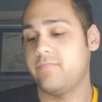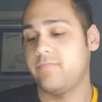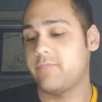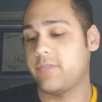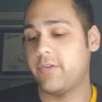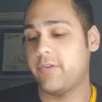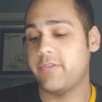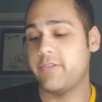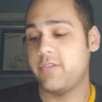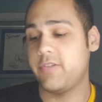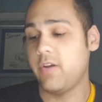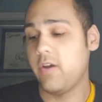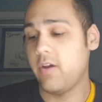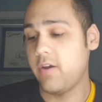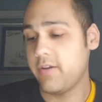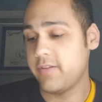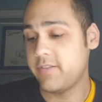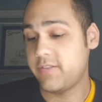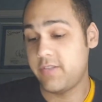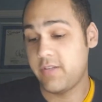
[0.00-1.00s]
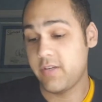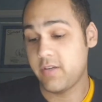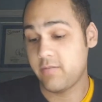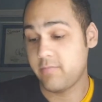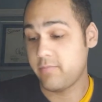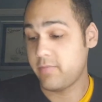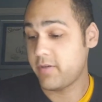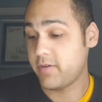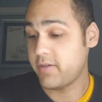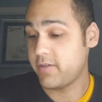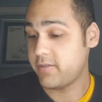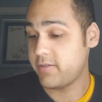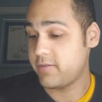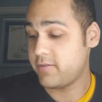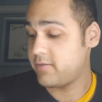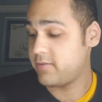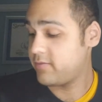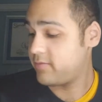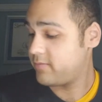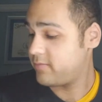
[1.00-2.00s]
Chris Dawes, Dion
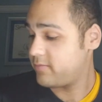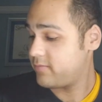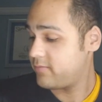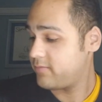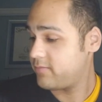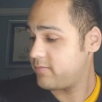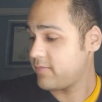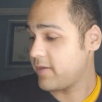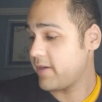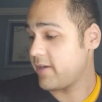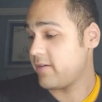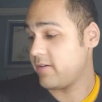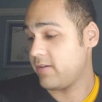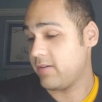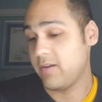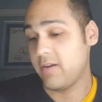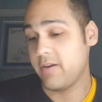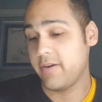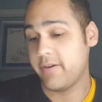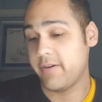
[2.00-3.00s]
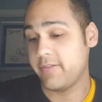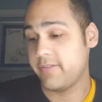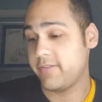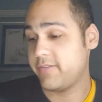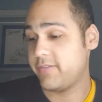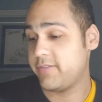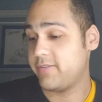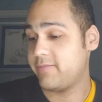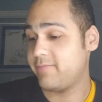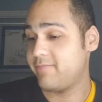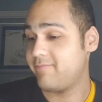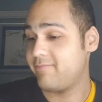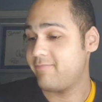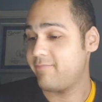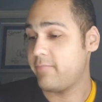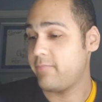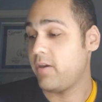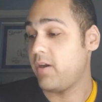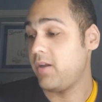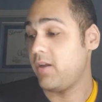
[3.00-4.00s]
Burton, Aaron Lawrence,
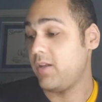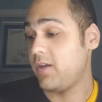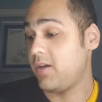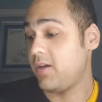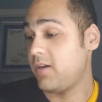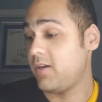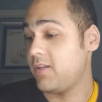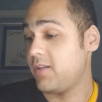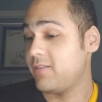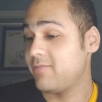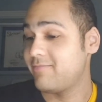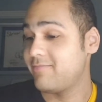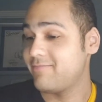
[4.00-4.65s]
Paul Hall,